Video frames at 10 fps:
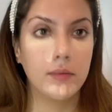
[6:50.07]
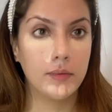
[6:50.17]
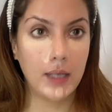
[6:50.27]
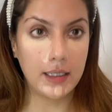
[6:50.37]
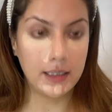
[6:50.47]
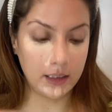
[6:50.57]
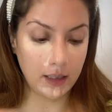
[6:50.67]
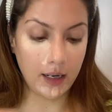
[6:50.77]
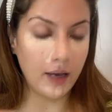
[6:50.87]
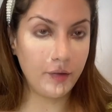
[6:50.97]
that's it,
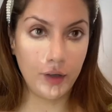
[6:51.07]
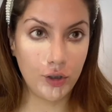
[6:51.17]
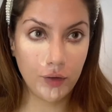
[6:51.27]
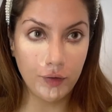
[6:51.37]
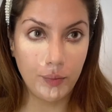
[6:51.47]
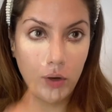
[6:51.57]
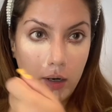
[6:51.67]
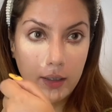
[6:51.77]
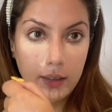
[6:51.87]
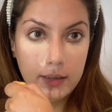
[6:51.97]
and I finish off the
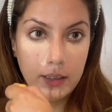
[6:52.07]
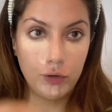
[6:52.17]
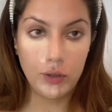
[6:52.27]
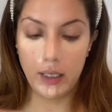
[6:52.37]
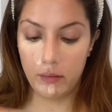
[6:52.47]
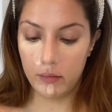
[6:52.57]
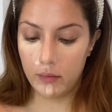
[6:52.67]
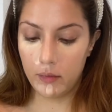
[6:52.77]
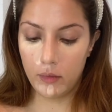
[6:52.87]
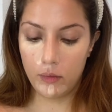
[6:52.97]
product. There's literally
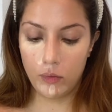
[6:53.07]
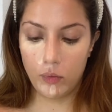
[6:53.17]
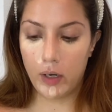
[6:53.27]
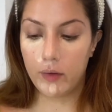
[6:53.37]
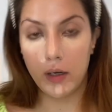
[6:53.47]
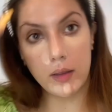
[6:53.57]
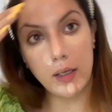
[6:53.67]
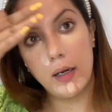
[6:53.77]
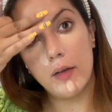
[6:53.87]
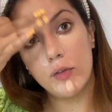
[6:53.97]
whatever,
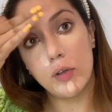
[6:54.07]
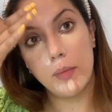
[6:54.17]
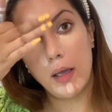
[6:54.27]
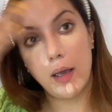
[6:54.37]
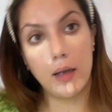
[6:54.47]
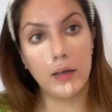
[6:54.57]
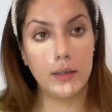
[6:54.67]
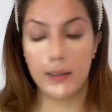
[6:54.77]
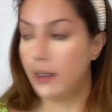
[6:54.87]
nothing left on my hand.